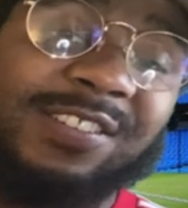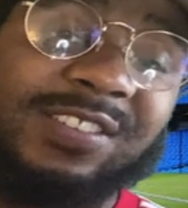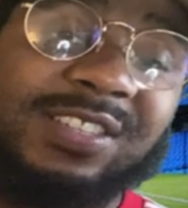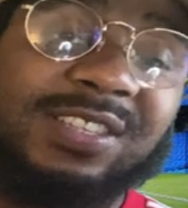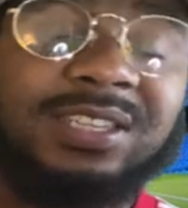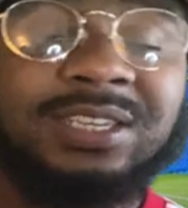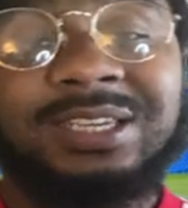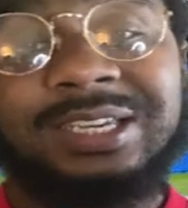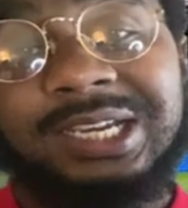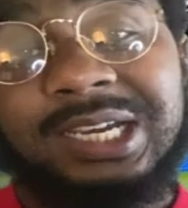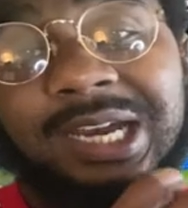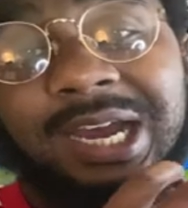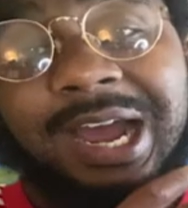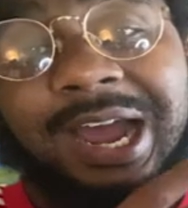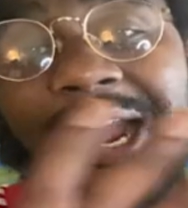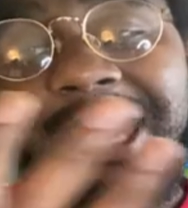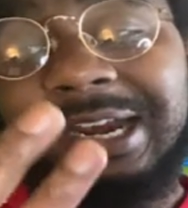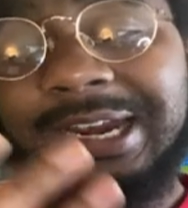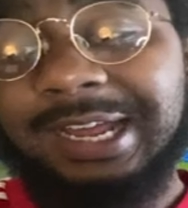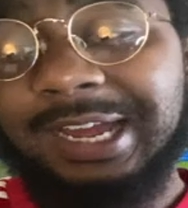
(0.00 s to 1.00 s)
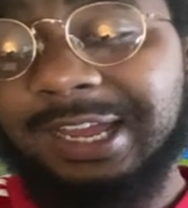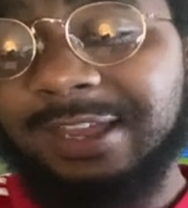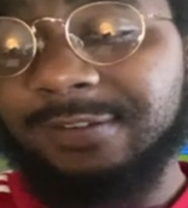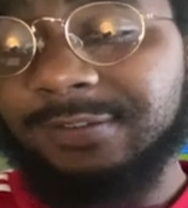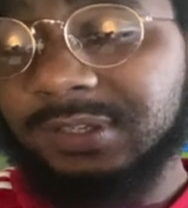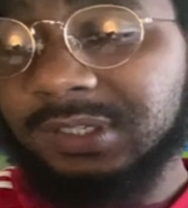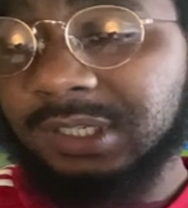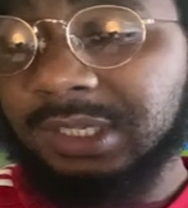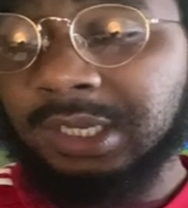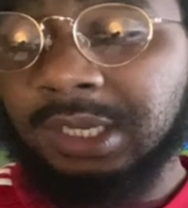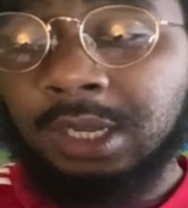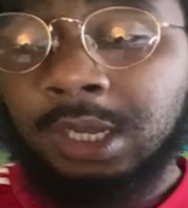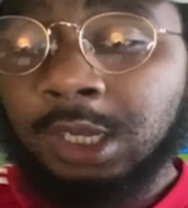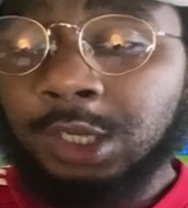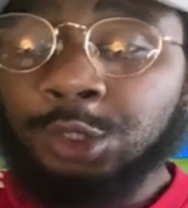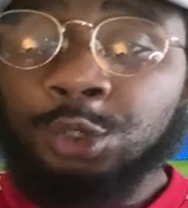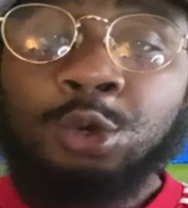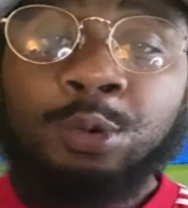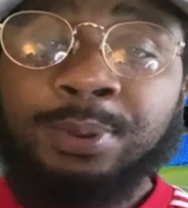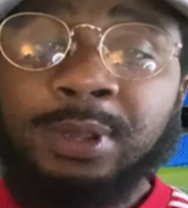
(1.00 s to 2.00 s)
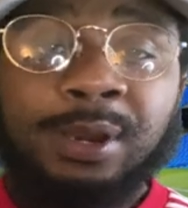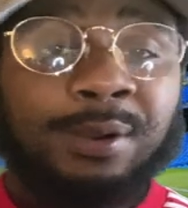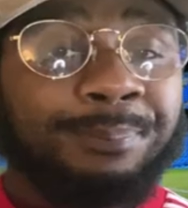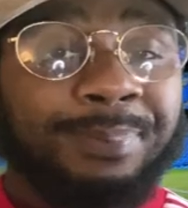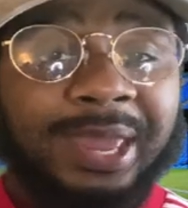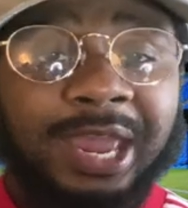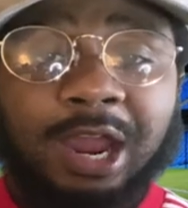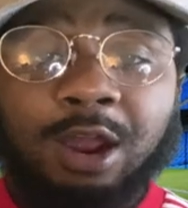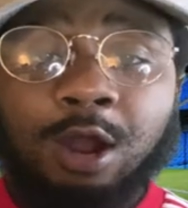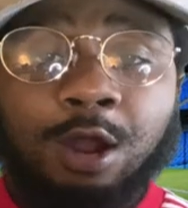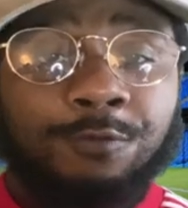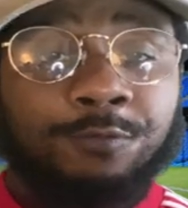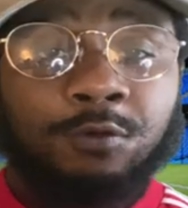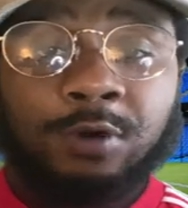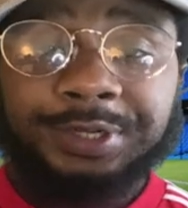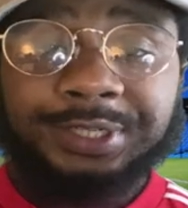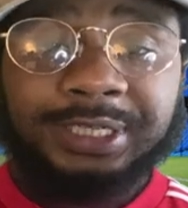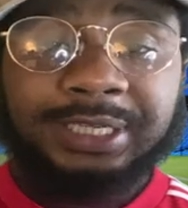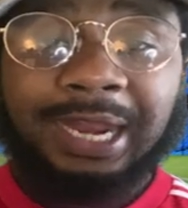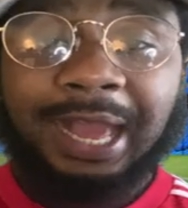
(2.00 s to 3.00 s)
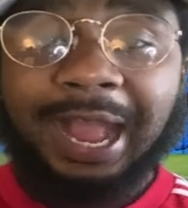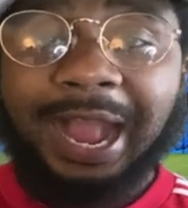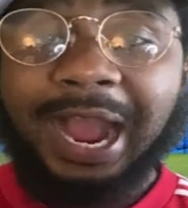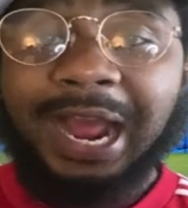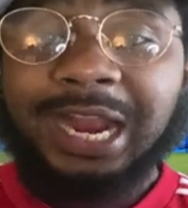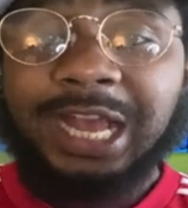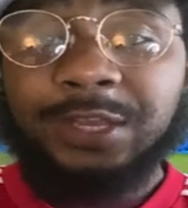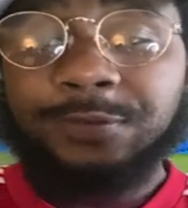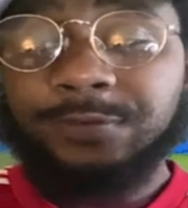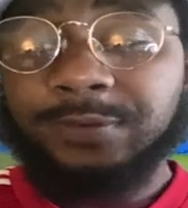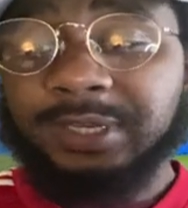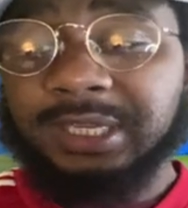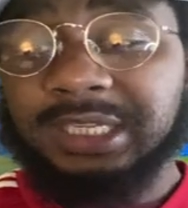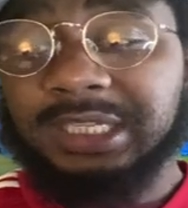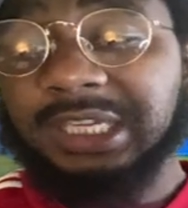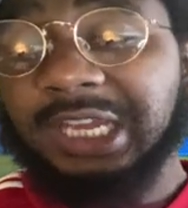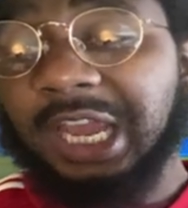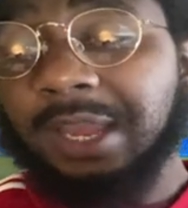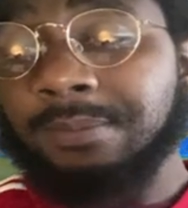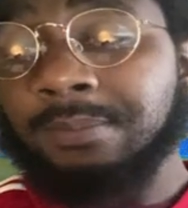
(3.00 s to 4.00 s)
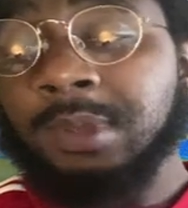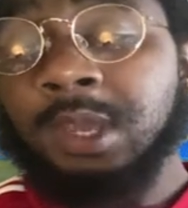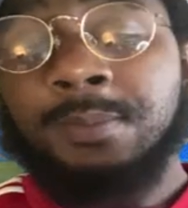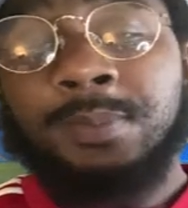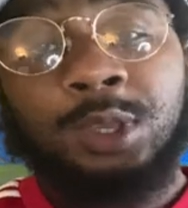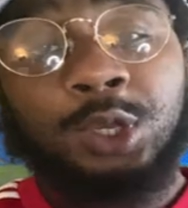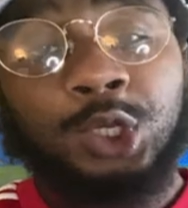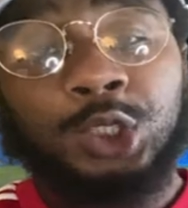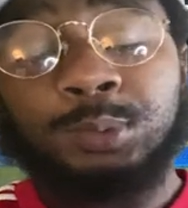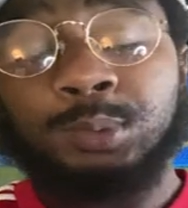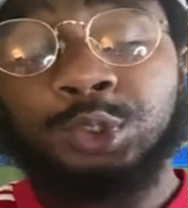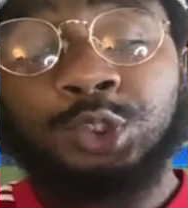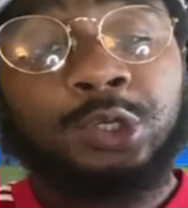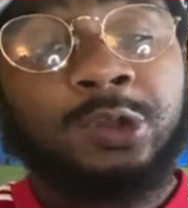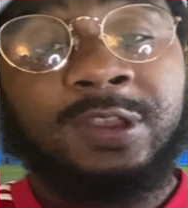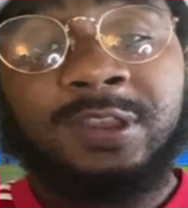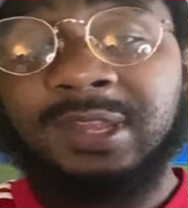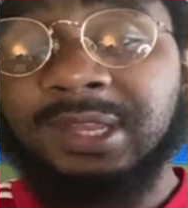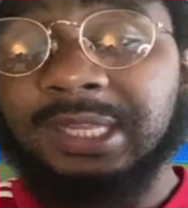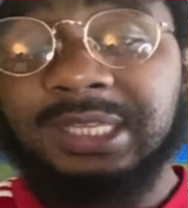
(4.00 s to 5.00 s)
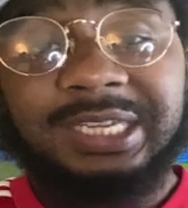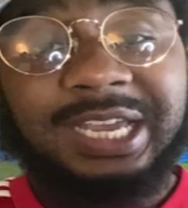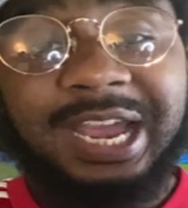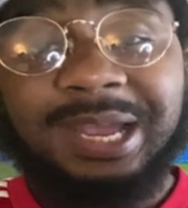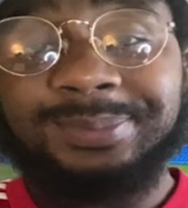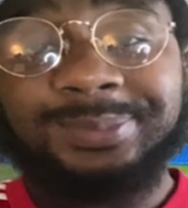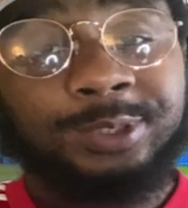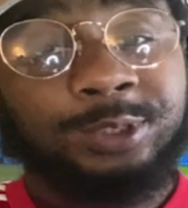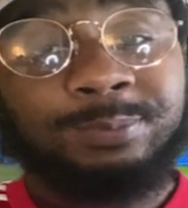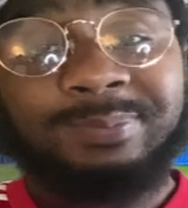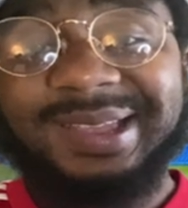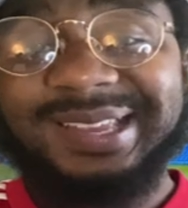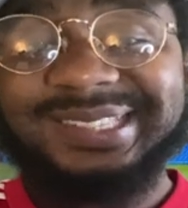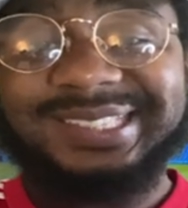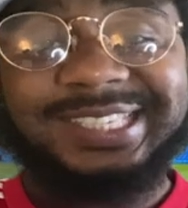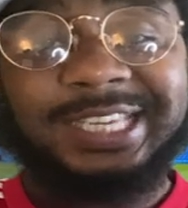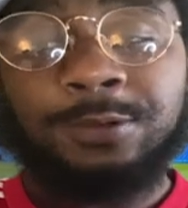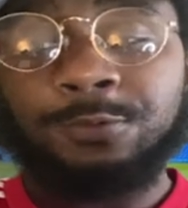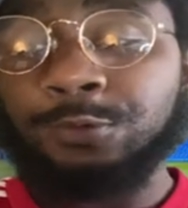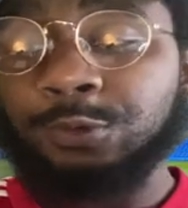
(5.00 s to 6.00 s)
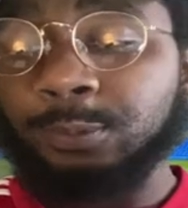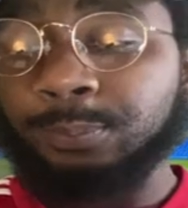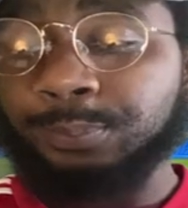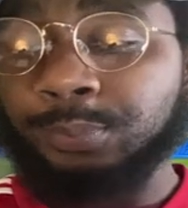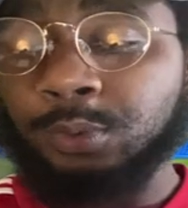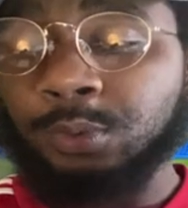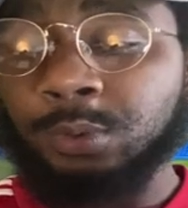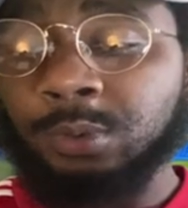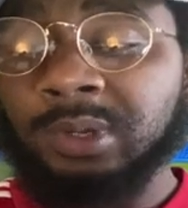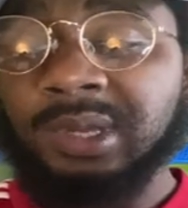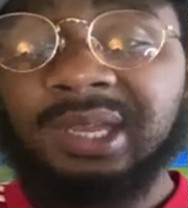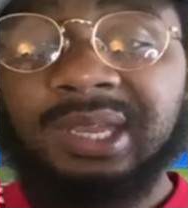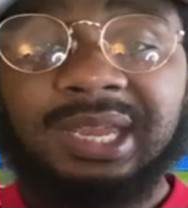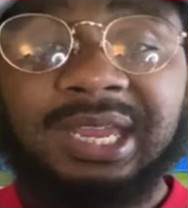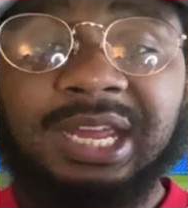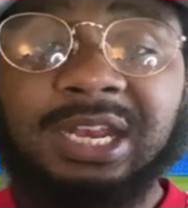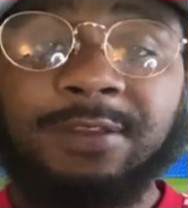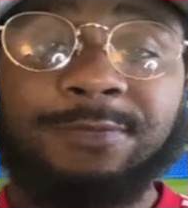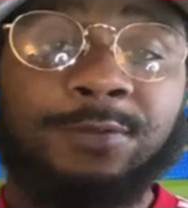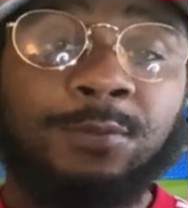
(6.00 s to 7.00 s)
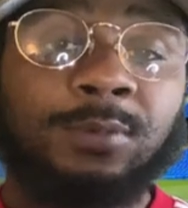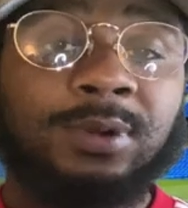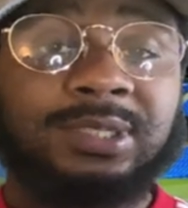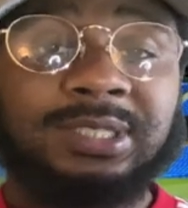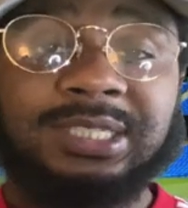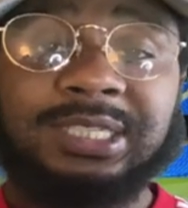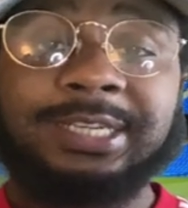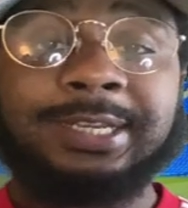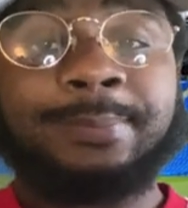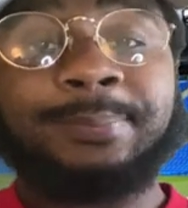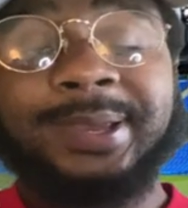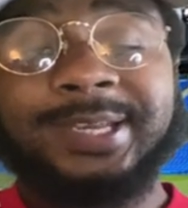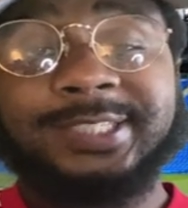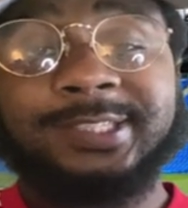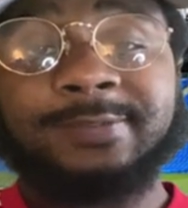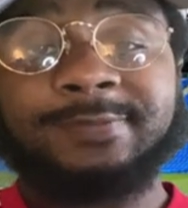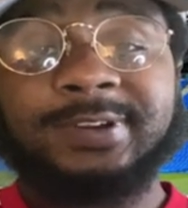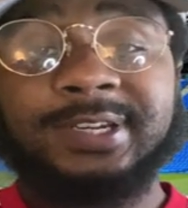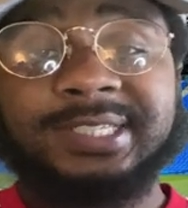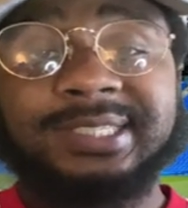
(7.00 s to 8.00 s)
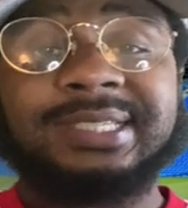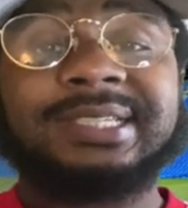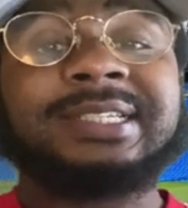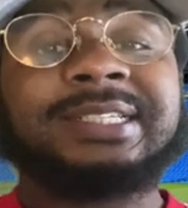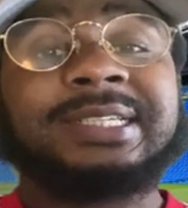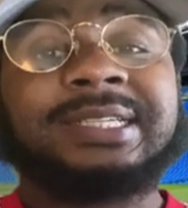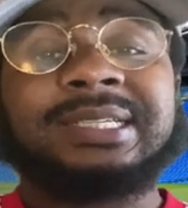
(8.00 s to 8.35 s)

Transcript: FC, Highlight FC. You'll be better off watching the highlights for this game because majority of the times it was Man City with the ball. And if you wanted to see the best of us,